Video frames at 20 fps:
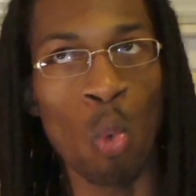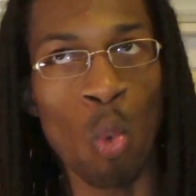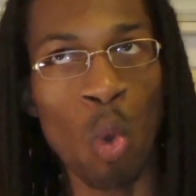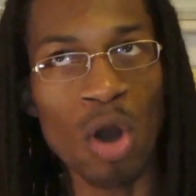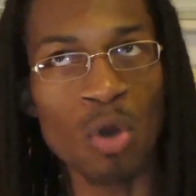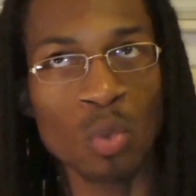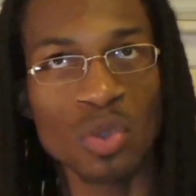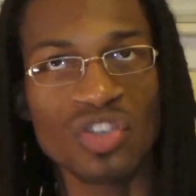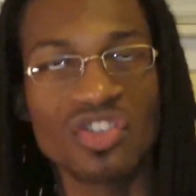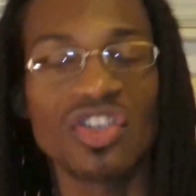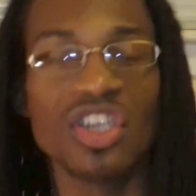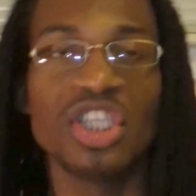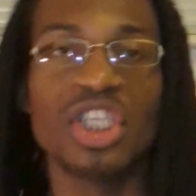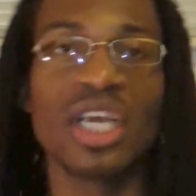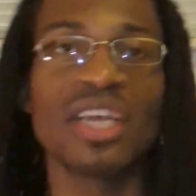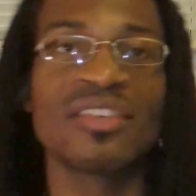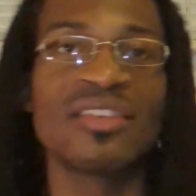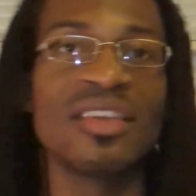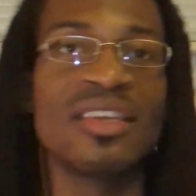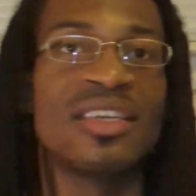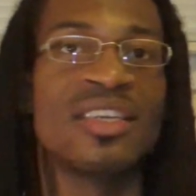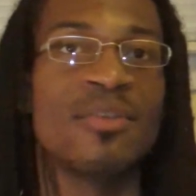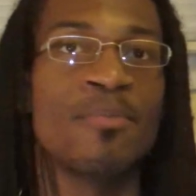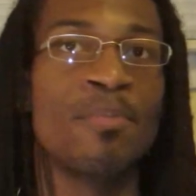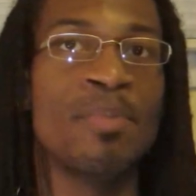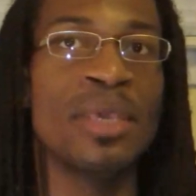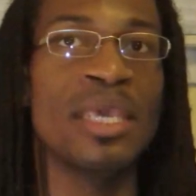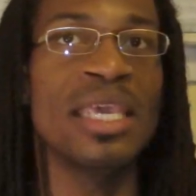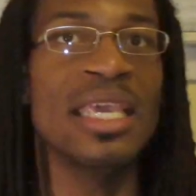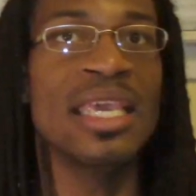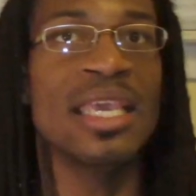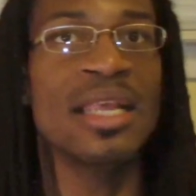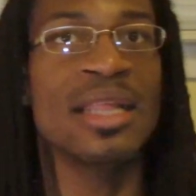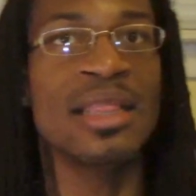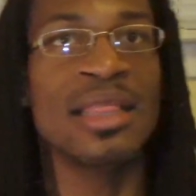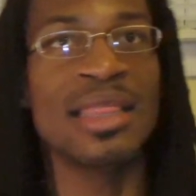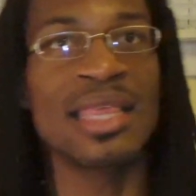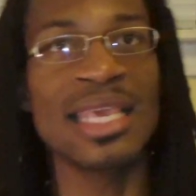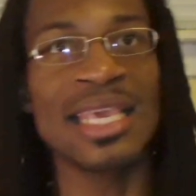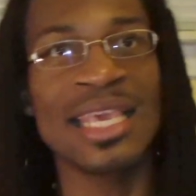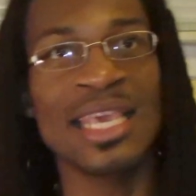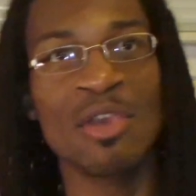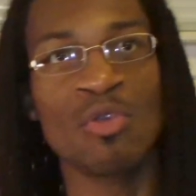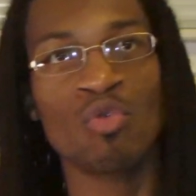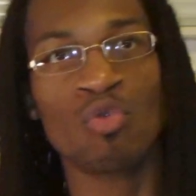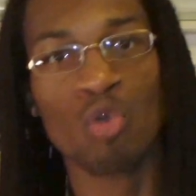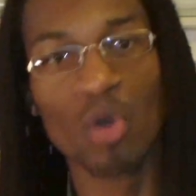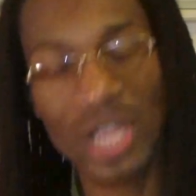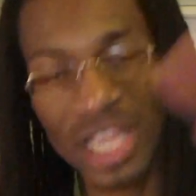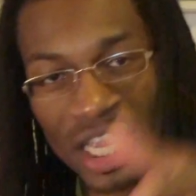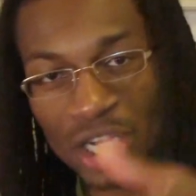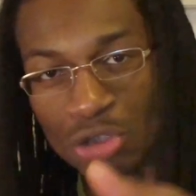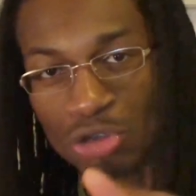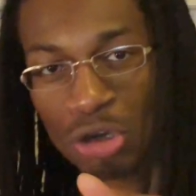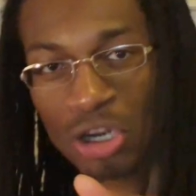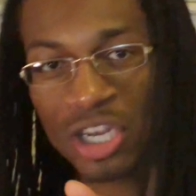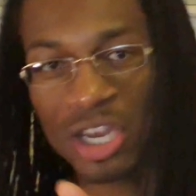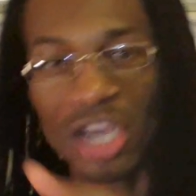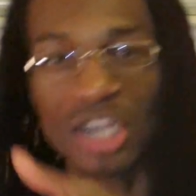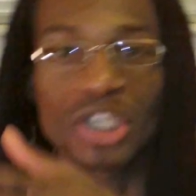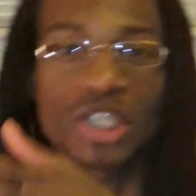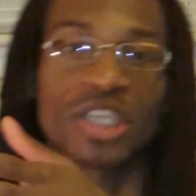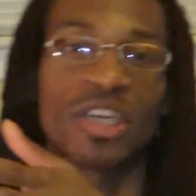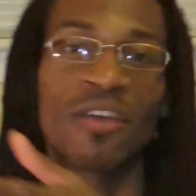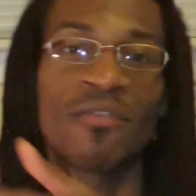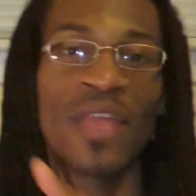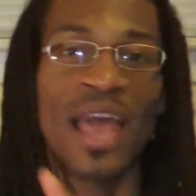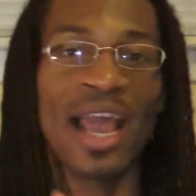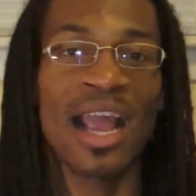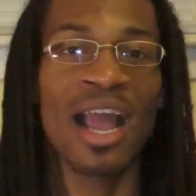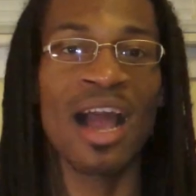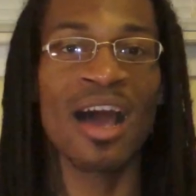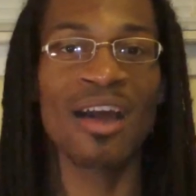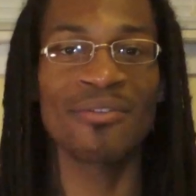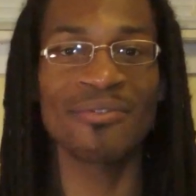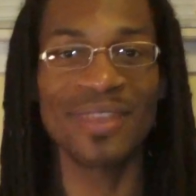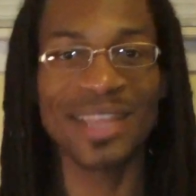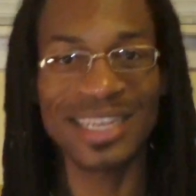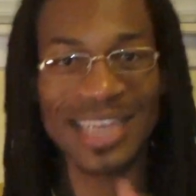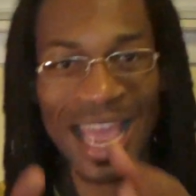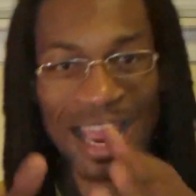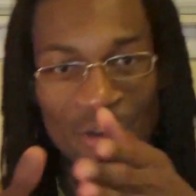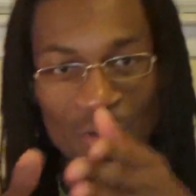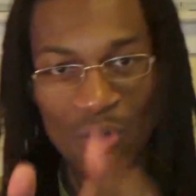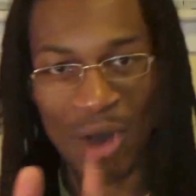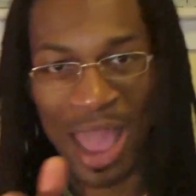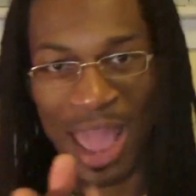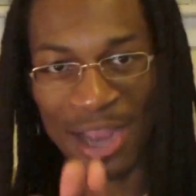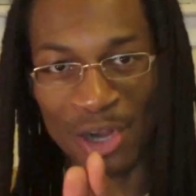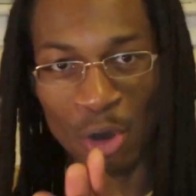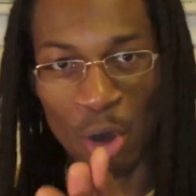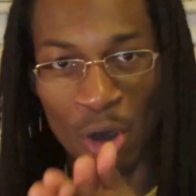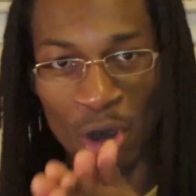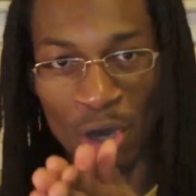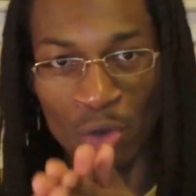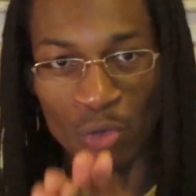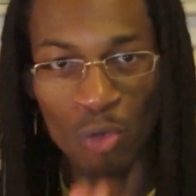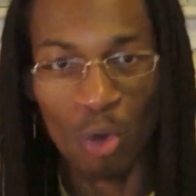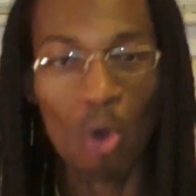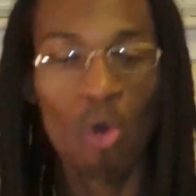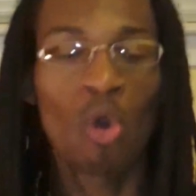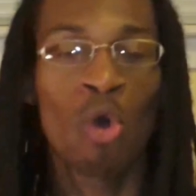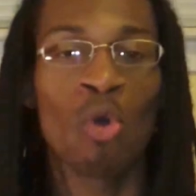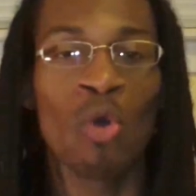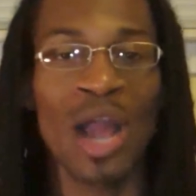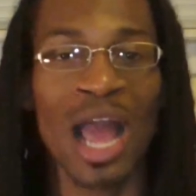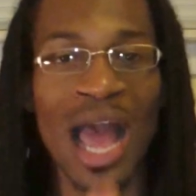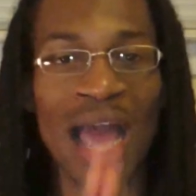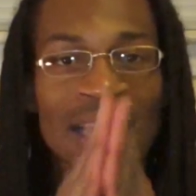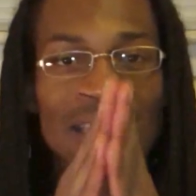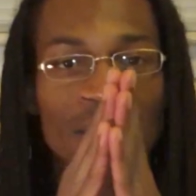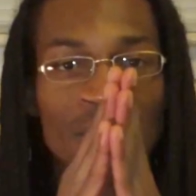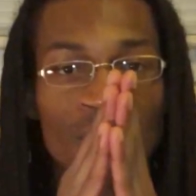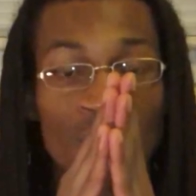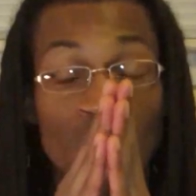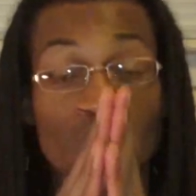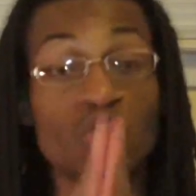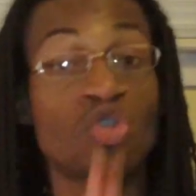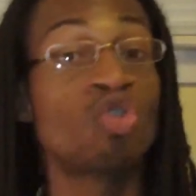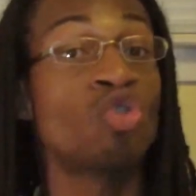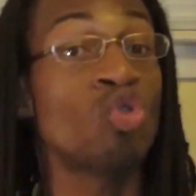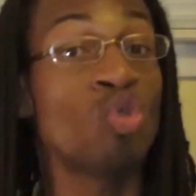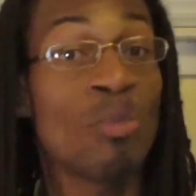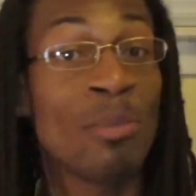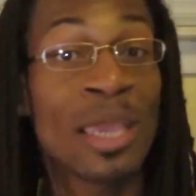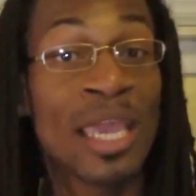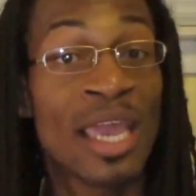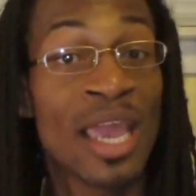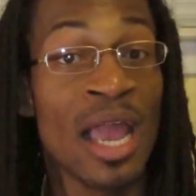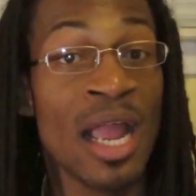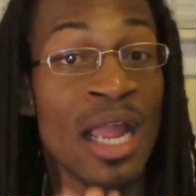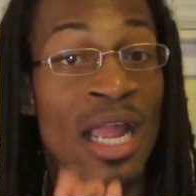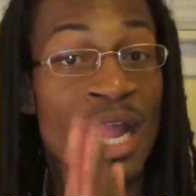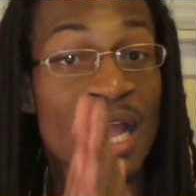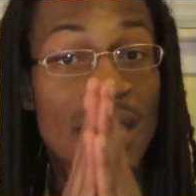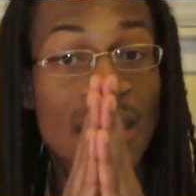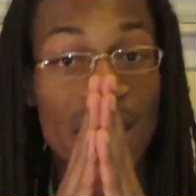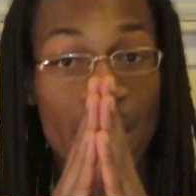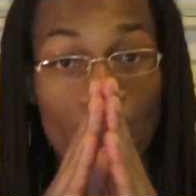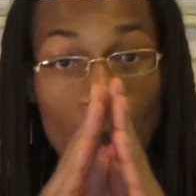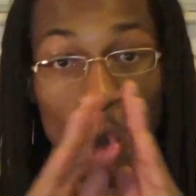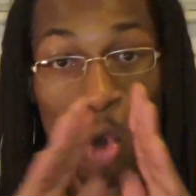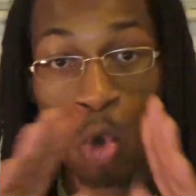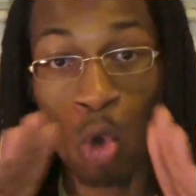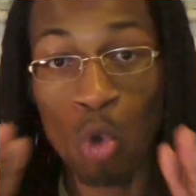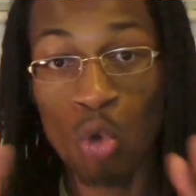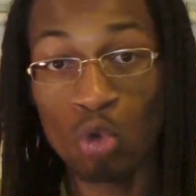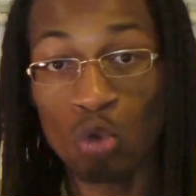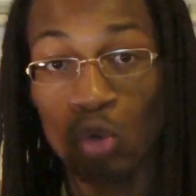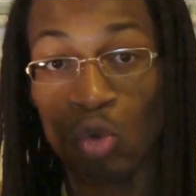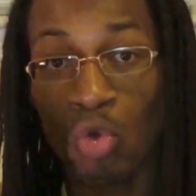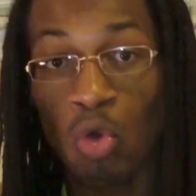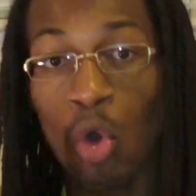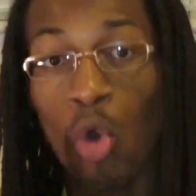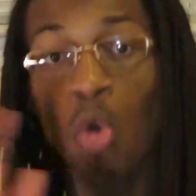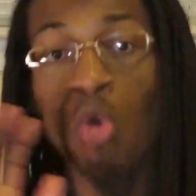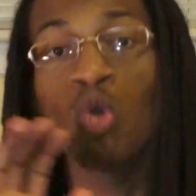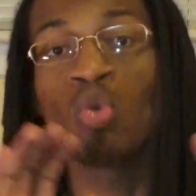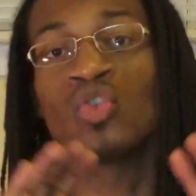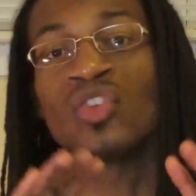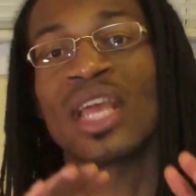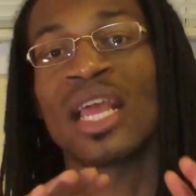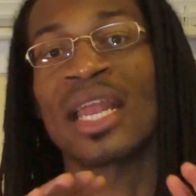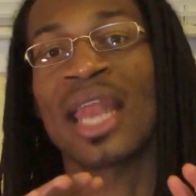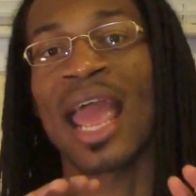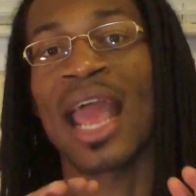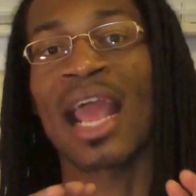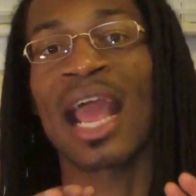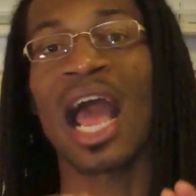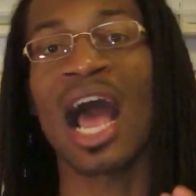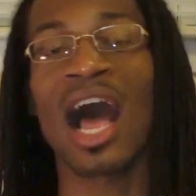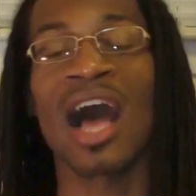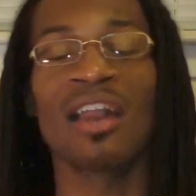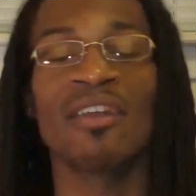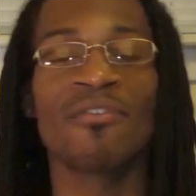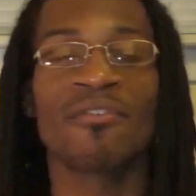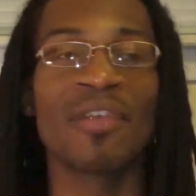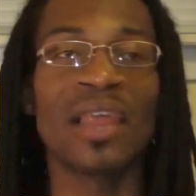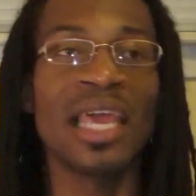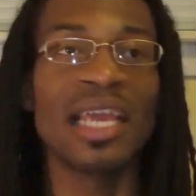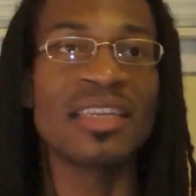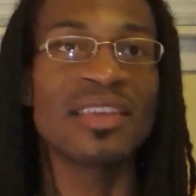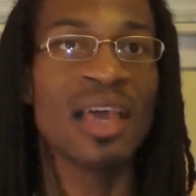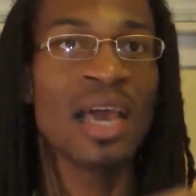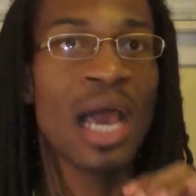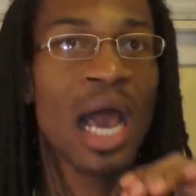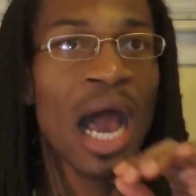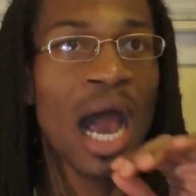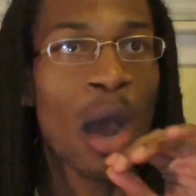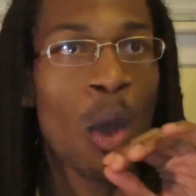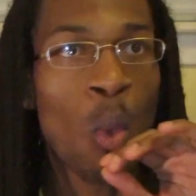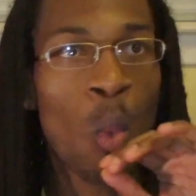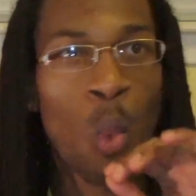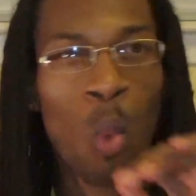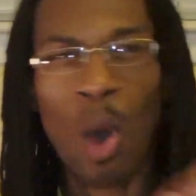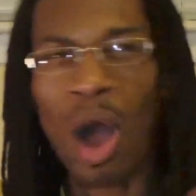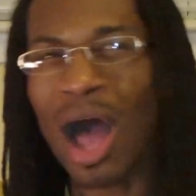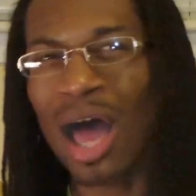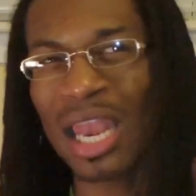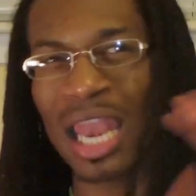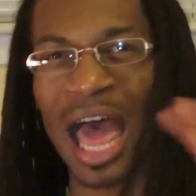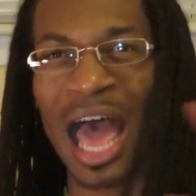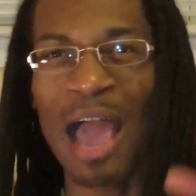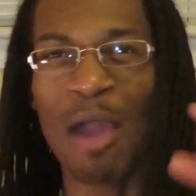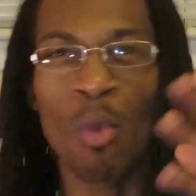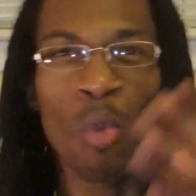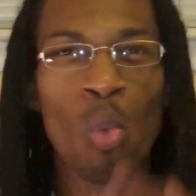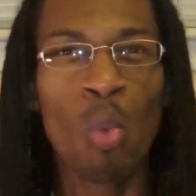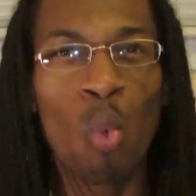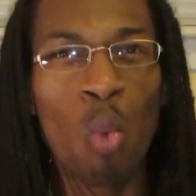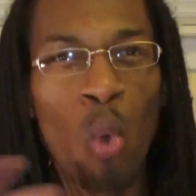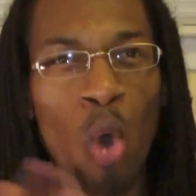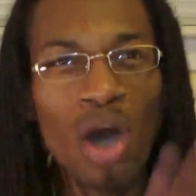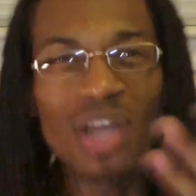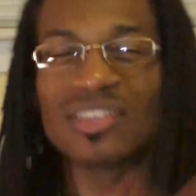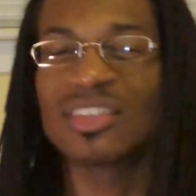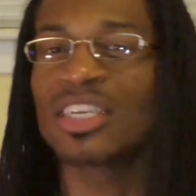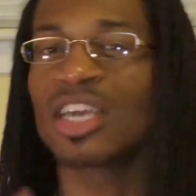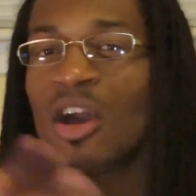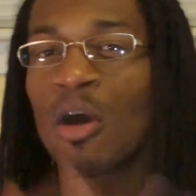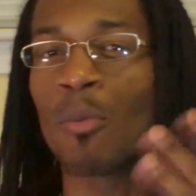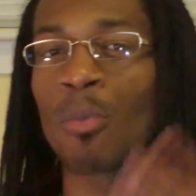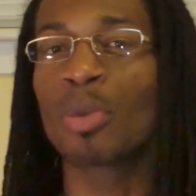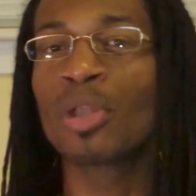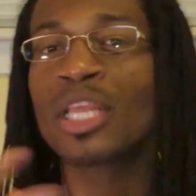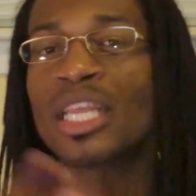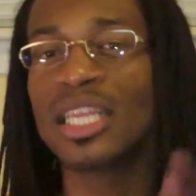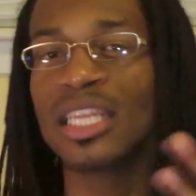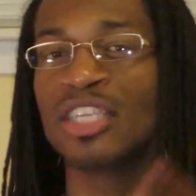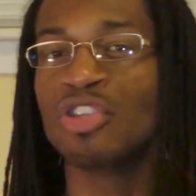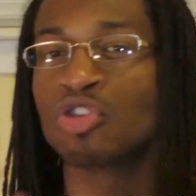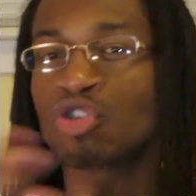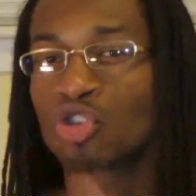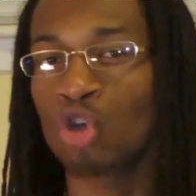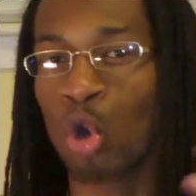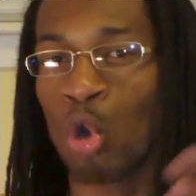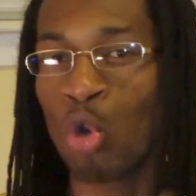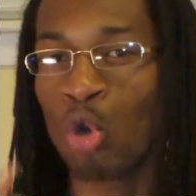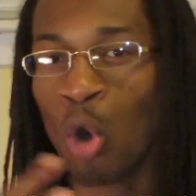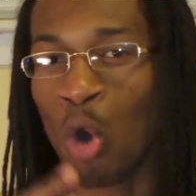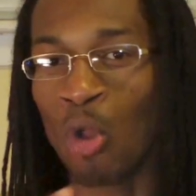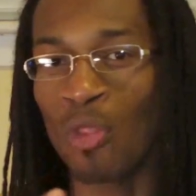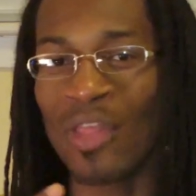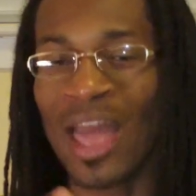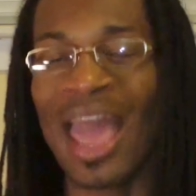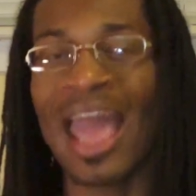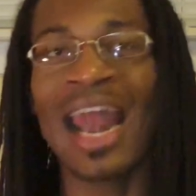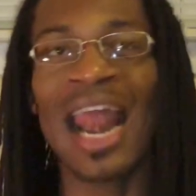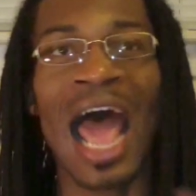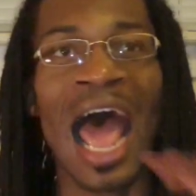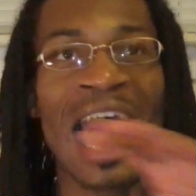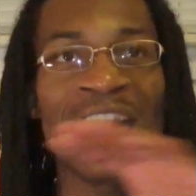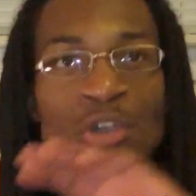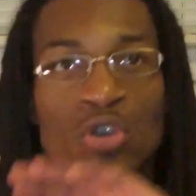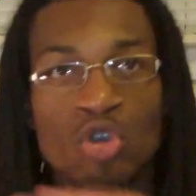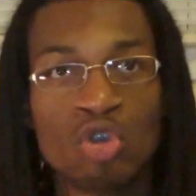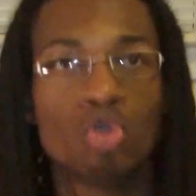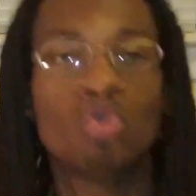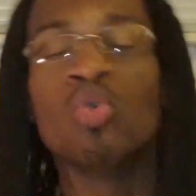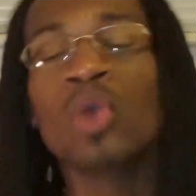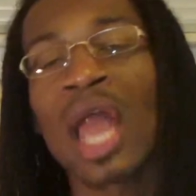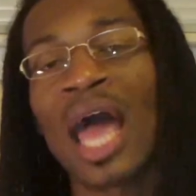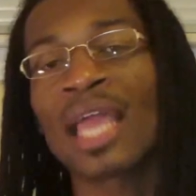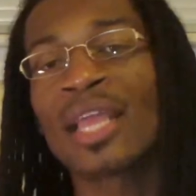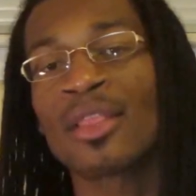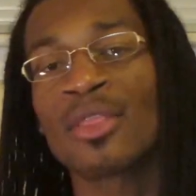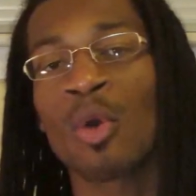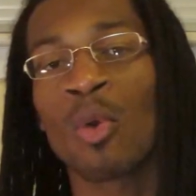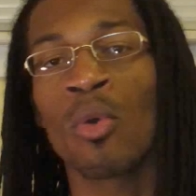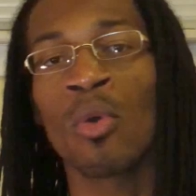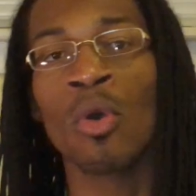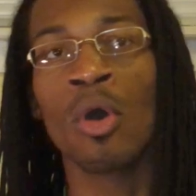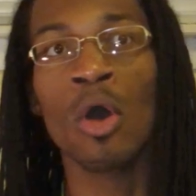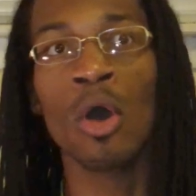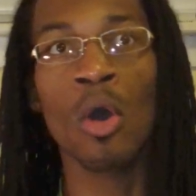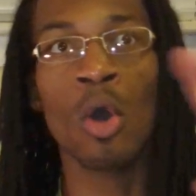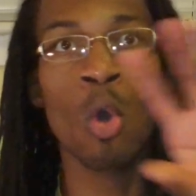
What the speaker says: what was suggested to be the reintroduction of that conflict and Ragnar and Rollo kind of assuming their old roles in that conflict, while I wasn't completely sold on that, I do like the